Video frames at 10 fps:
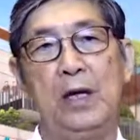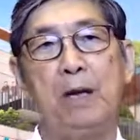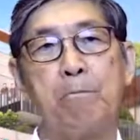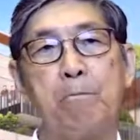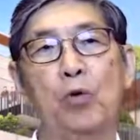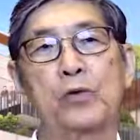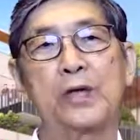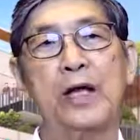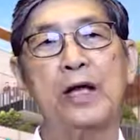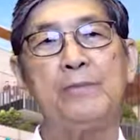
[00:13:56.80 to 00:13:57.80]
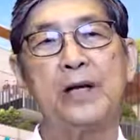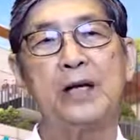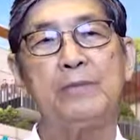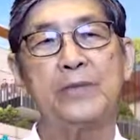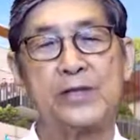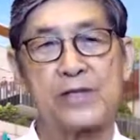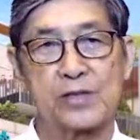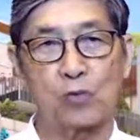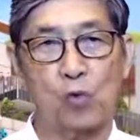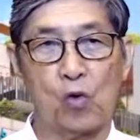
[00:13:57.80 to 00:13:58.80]
Potamia means
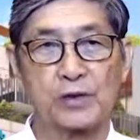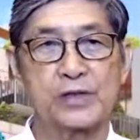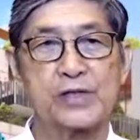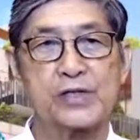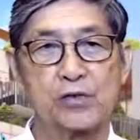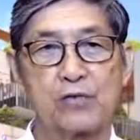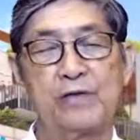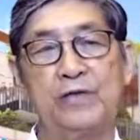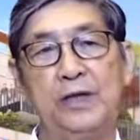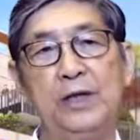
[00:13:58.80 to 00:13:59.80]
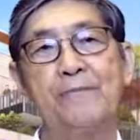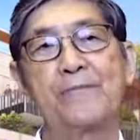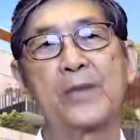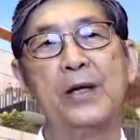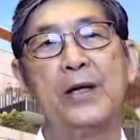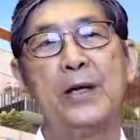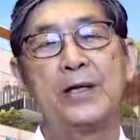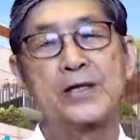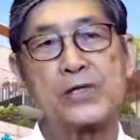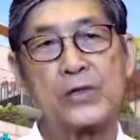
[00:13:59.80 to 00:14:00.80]
the waters, a river.
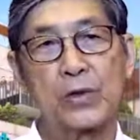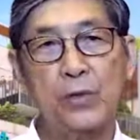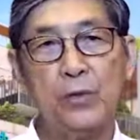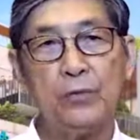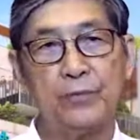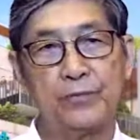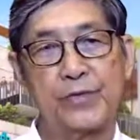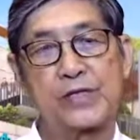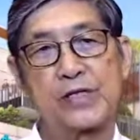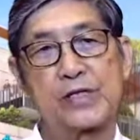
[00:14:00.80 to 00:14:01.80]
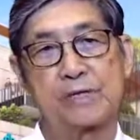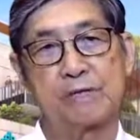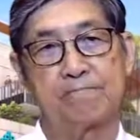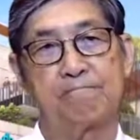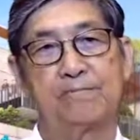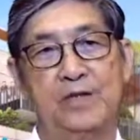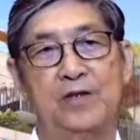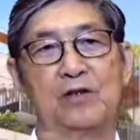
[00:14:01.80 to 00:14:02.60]
So this is, the